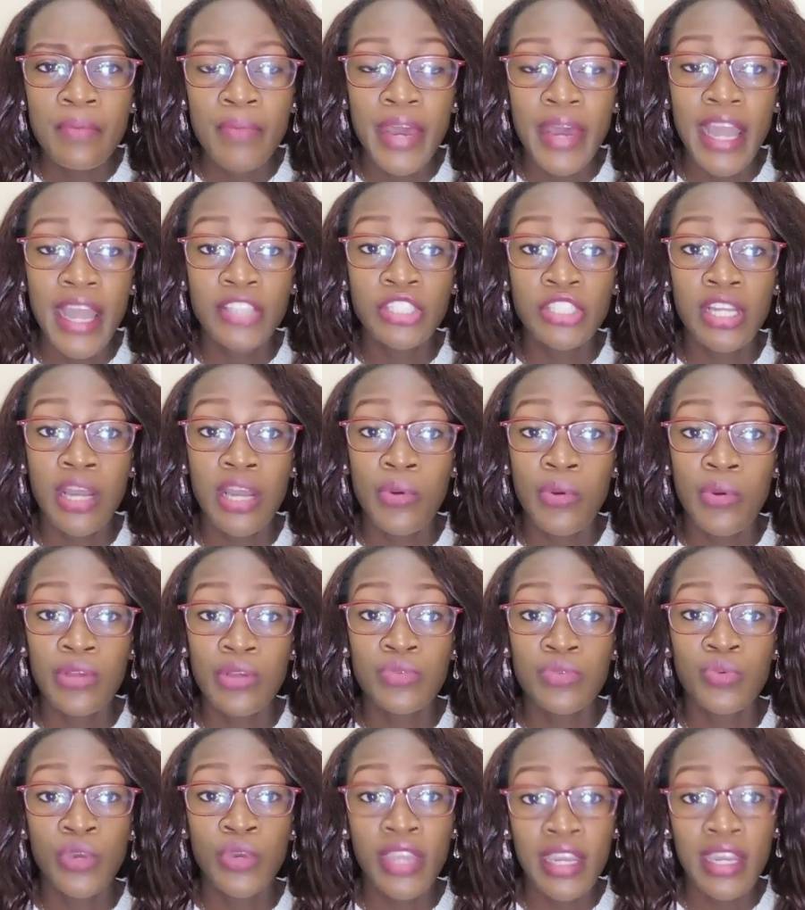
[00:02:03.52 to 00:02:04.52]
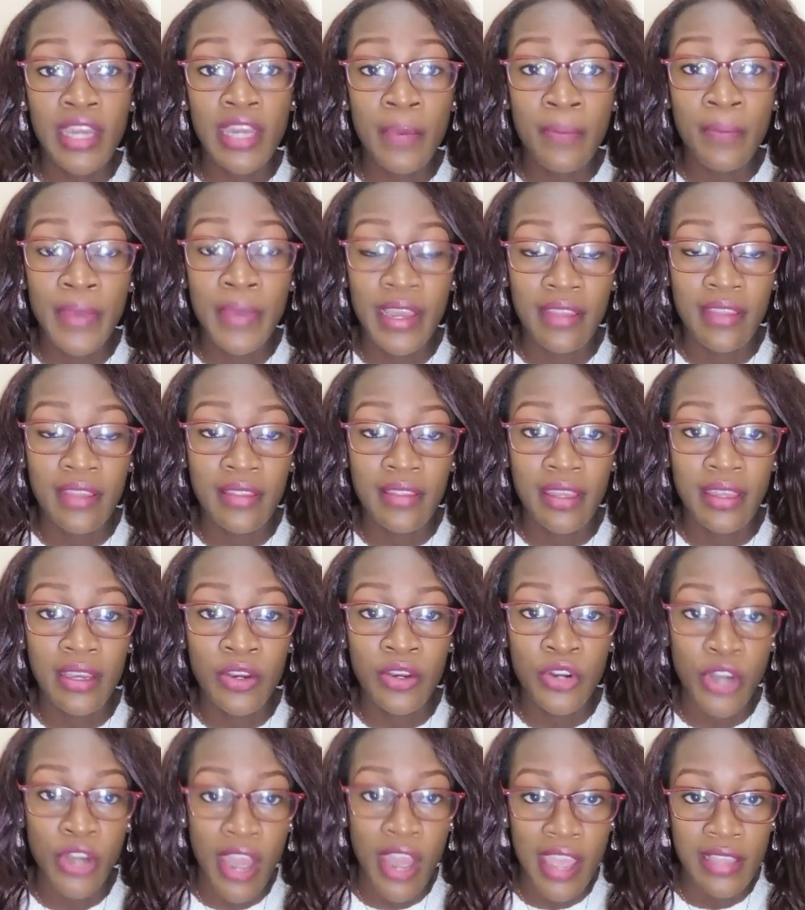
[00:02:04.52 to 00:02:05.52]
but actually, I was woken up by the
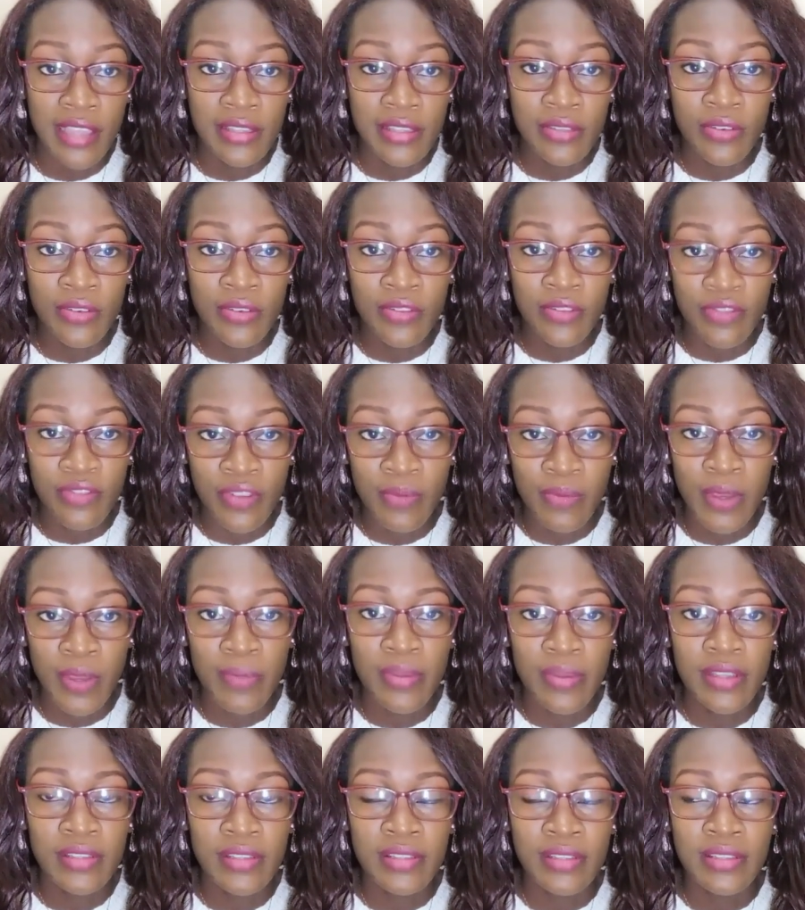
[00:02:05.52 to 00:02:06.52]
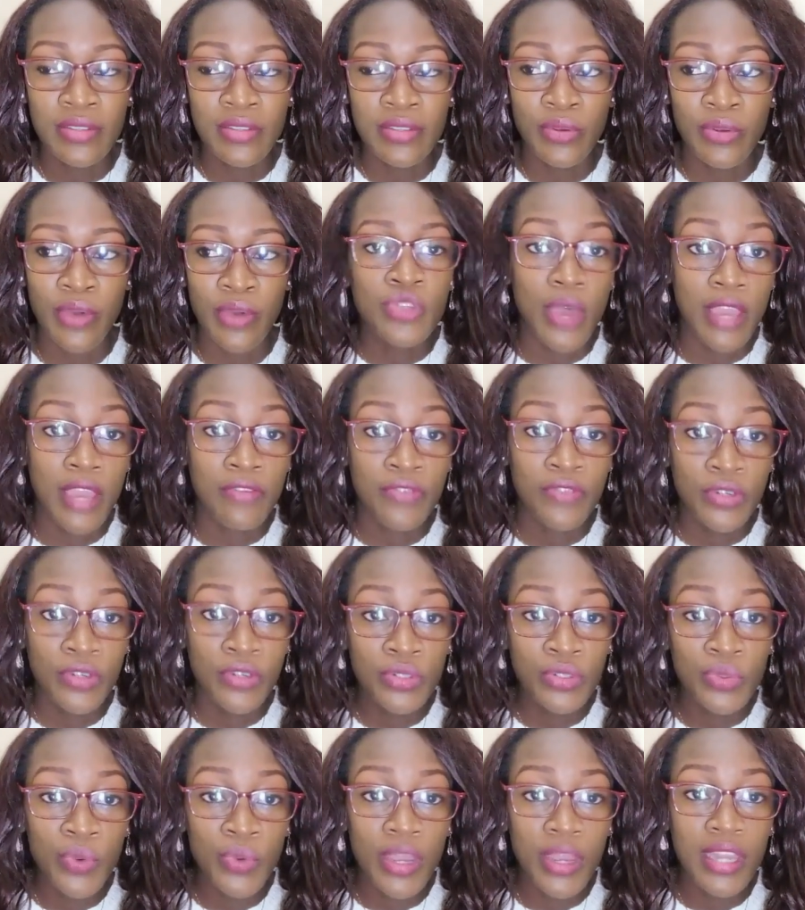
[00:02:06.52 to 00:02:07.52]
cries of the babies. So, so I
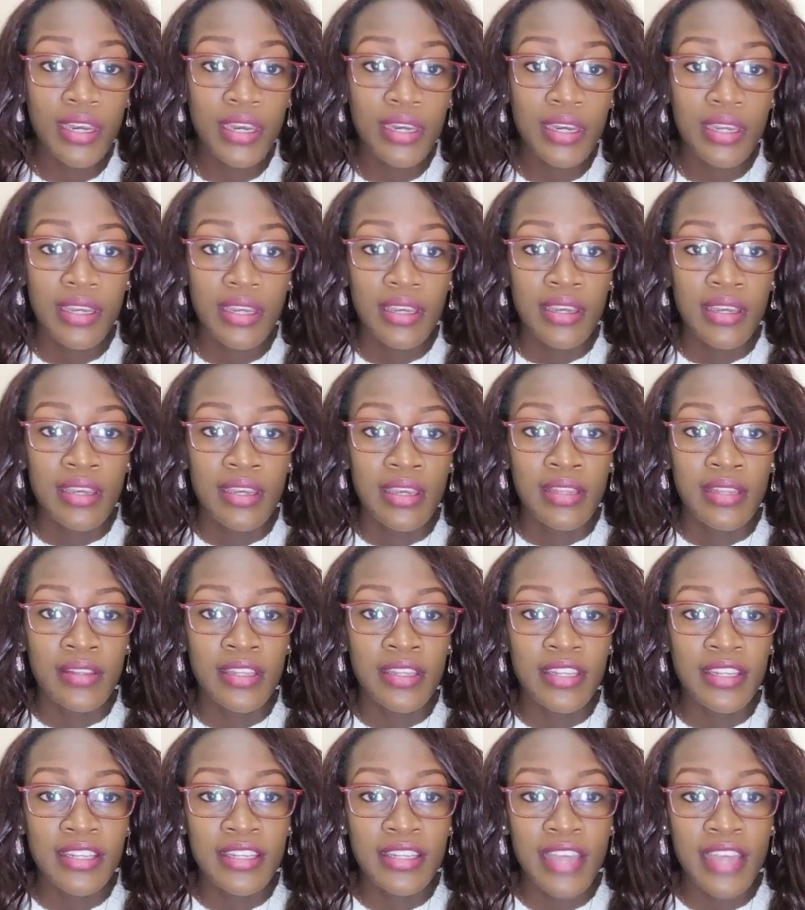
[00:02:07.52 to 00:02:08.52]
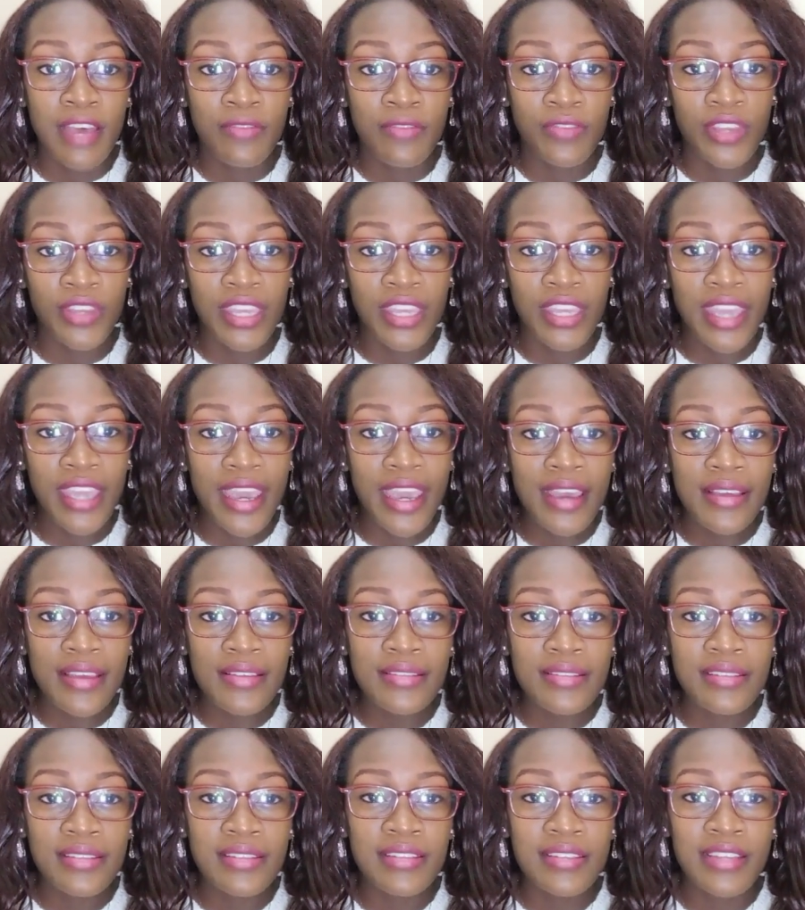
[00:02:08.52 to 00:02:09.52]
found when they didn't have
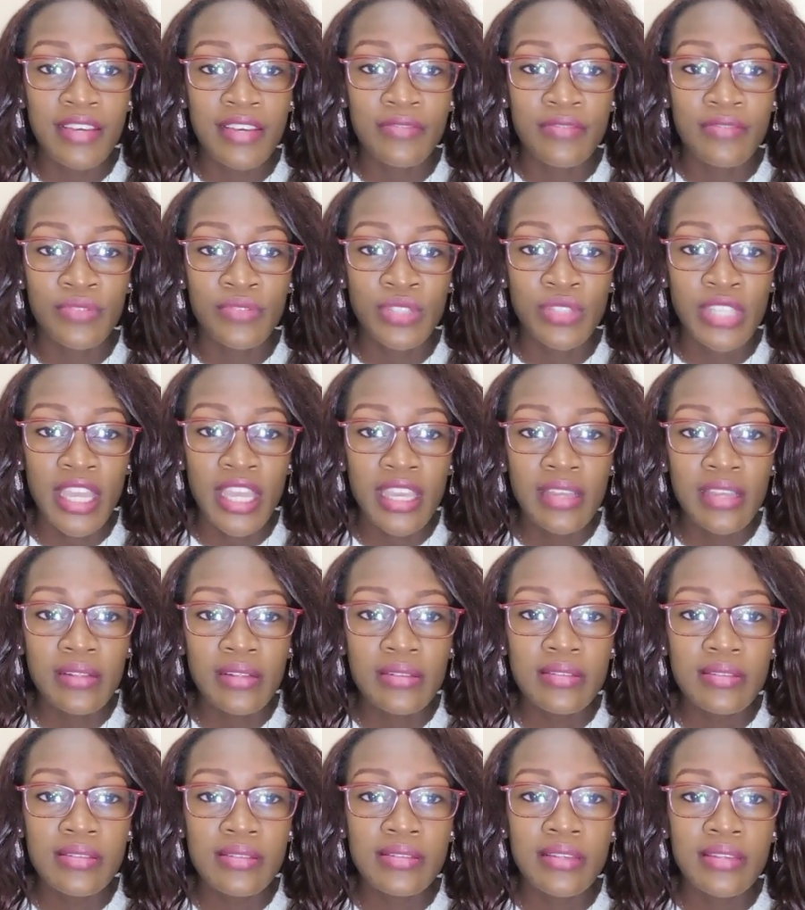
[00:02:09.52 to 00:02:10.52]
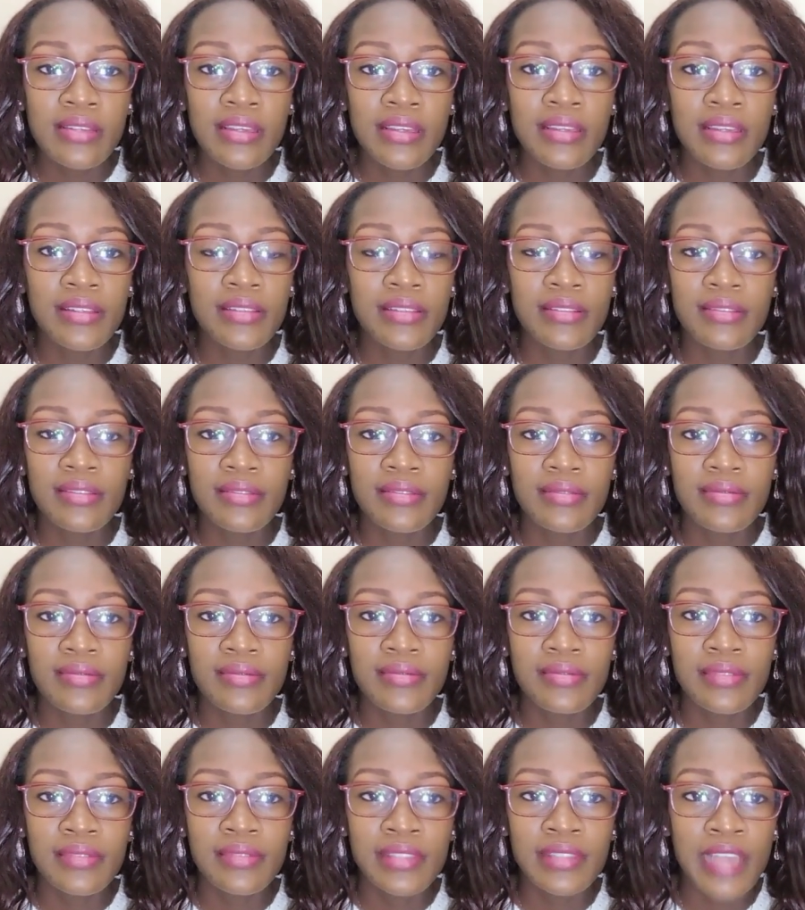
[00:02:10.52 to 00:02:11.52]
ears, they didn't have tails, they
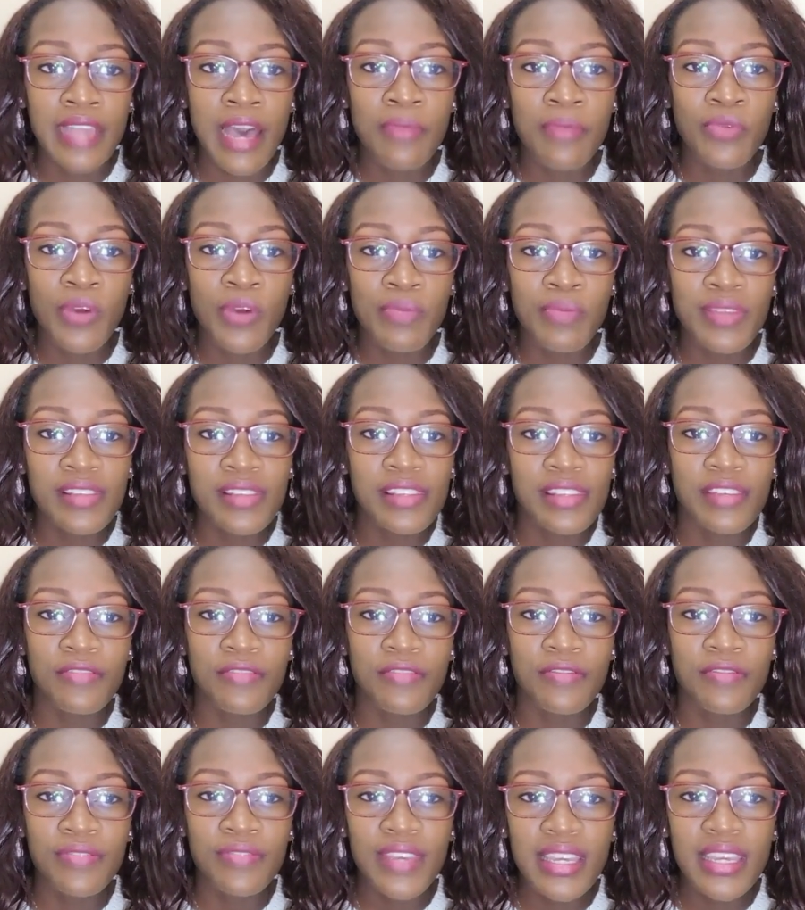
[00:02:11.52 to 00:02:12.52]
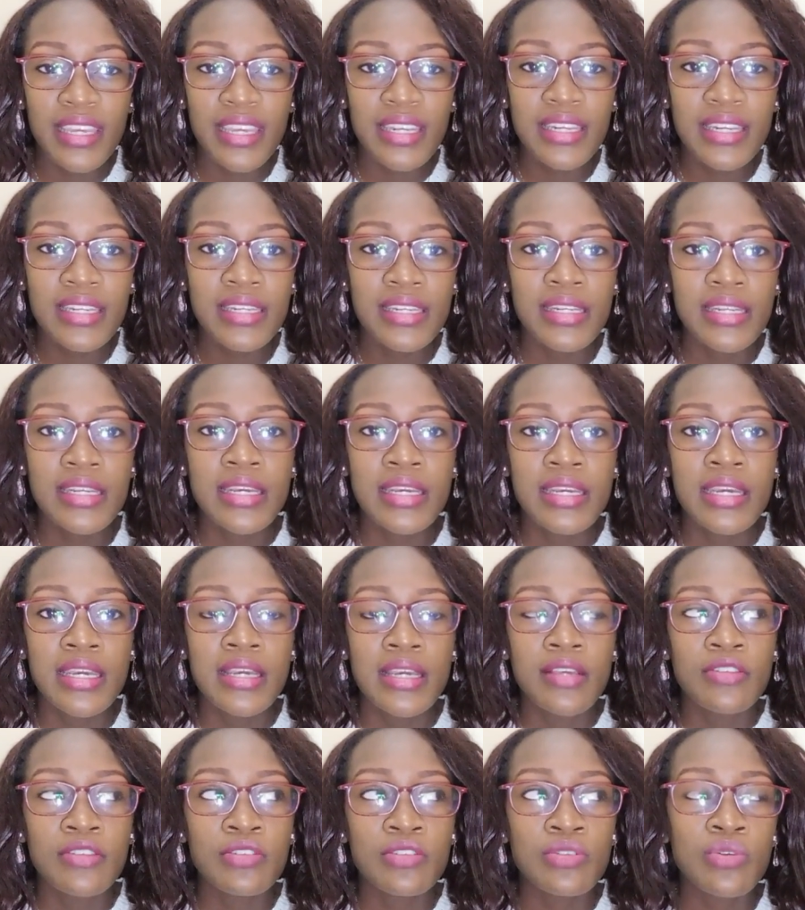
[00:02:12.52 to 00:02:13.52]
some were missing feet.
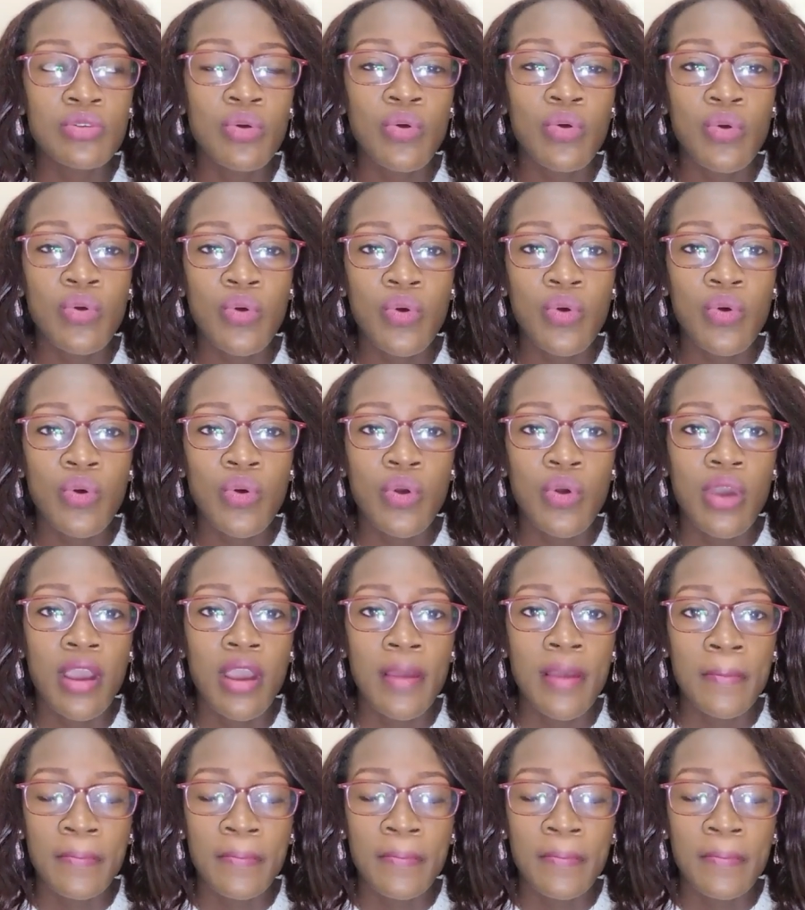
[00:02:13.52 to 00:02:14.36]
So